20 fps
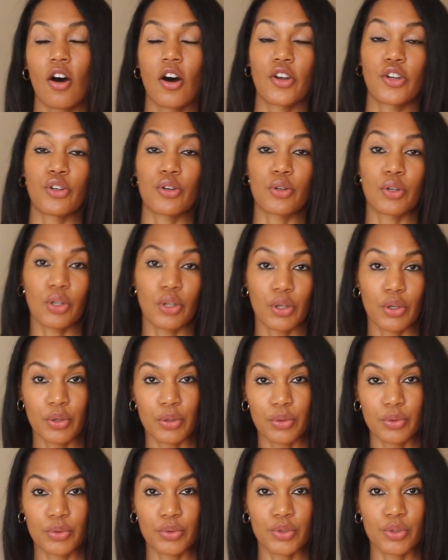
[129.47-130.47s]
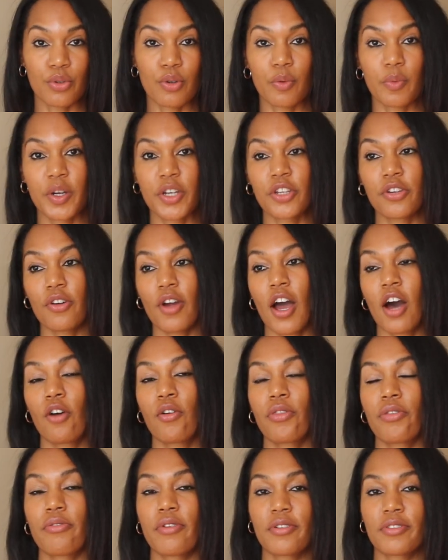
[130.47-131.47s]
on your clothes or when you're
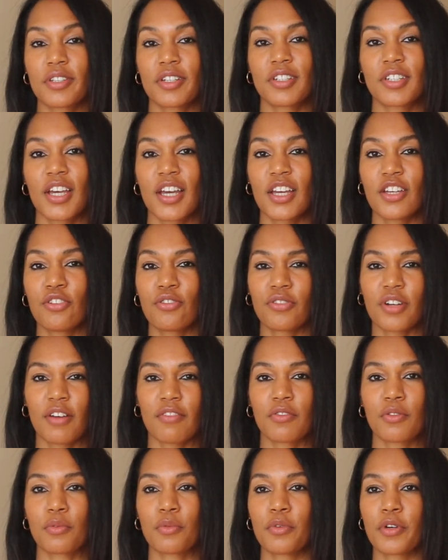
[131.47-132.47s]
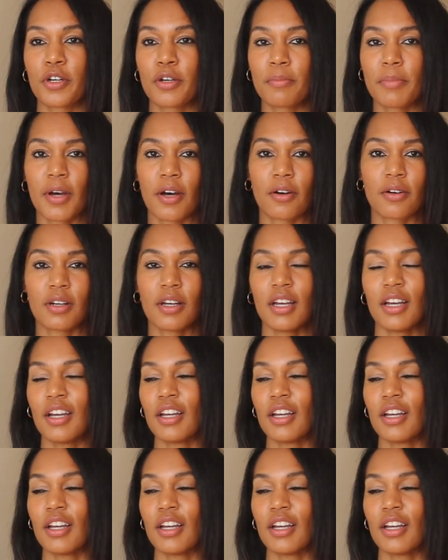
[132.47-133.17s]
out throughout the day you don't have to worry about